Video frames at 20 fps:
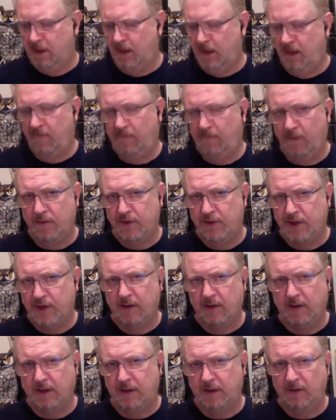info
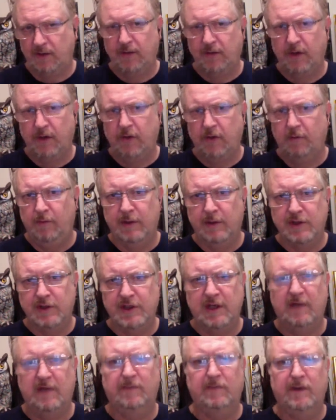junkie, you'll know who Bill
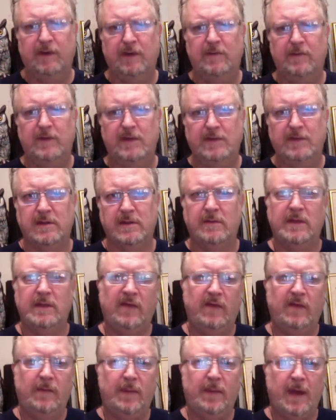Shenenblum is. Let me
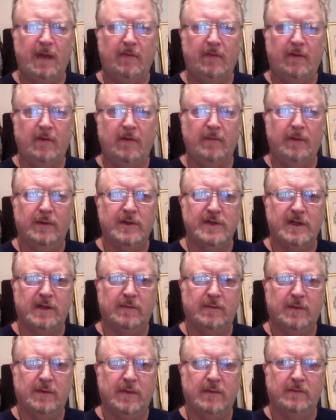give you a background on Bill
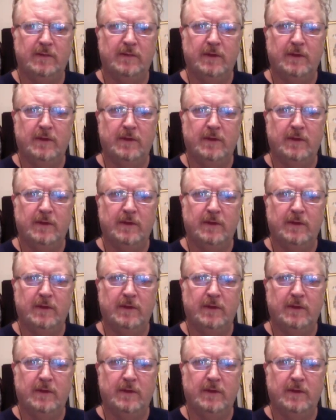Shenenblum.